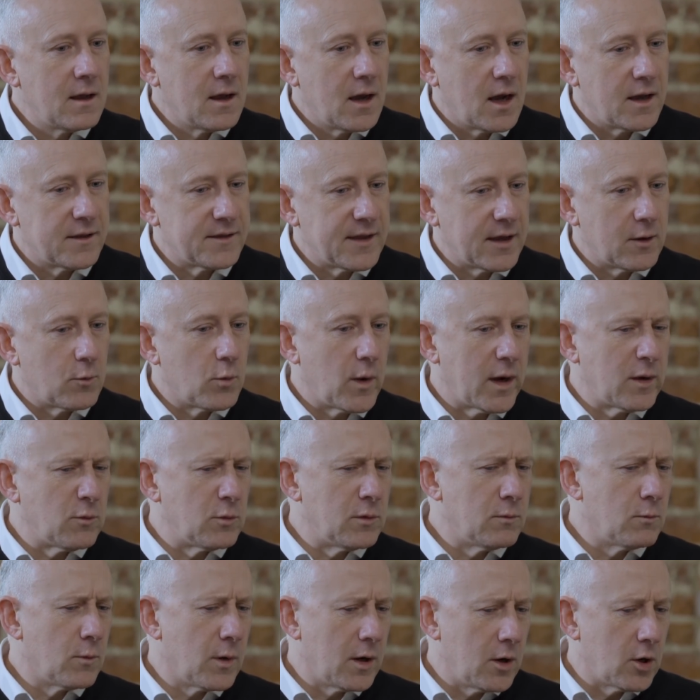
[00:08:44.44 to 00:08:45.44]
I think
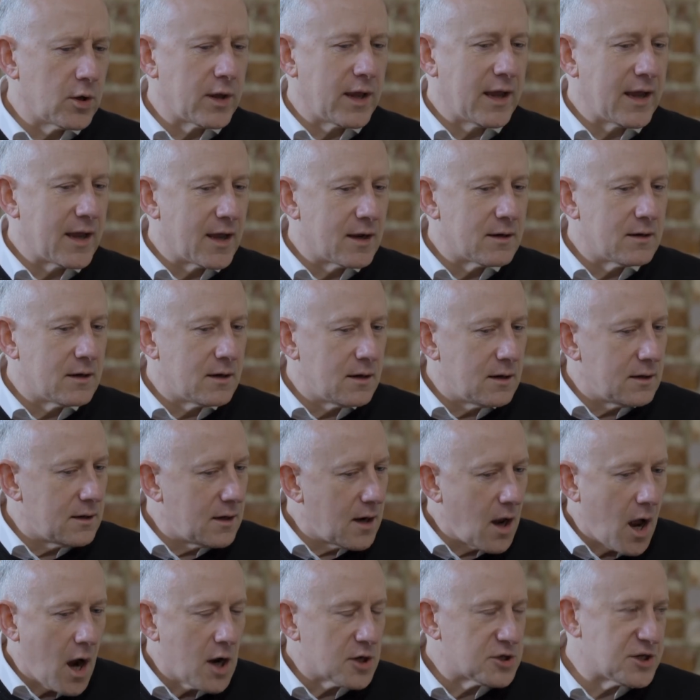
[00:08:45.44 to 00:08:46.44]
when we're looking at
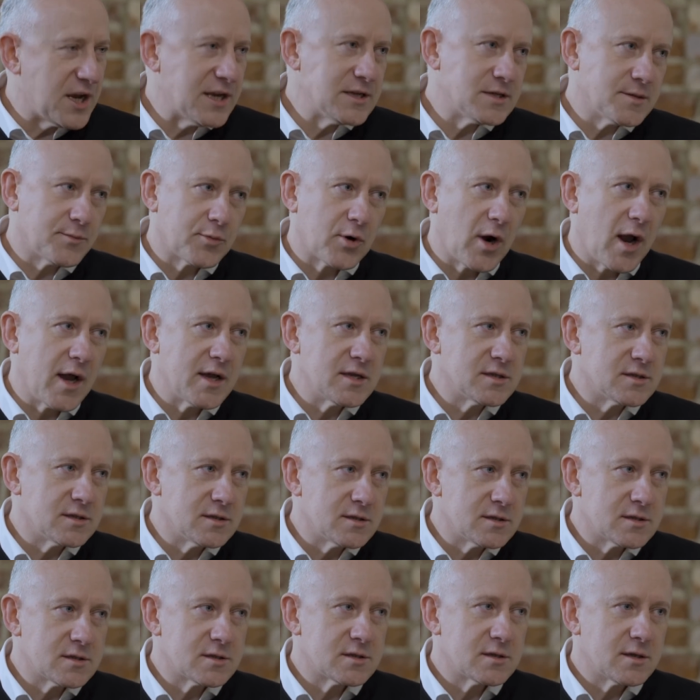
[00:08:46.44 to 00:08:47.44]
large
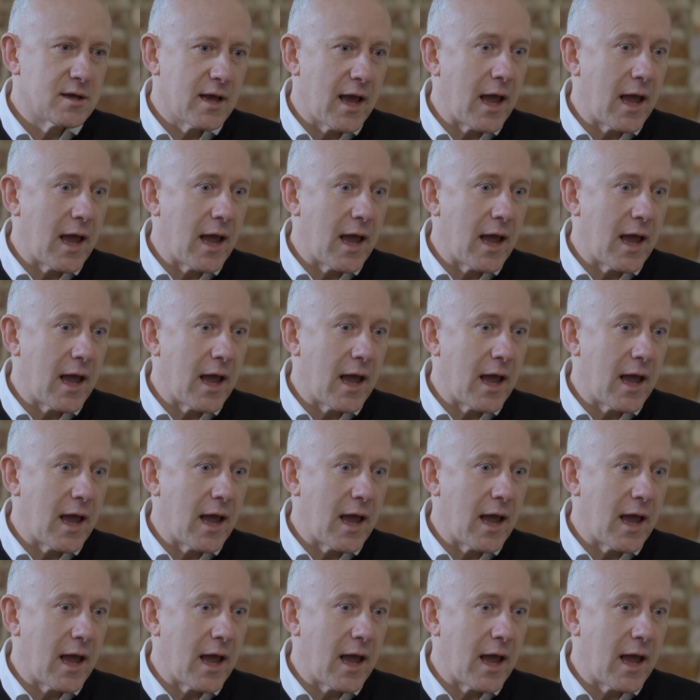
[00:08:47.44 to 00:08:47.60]
enterprises,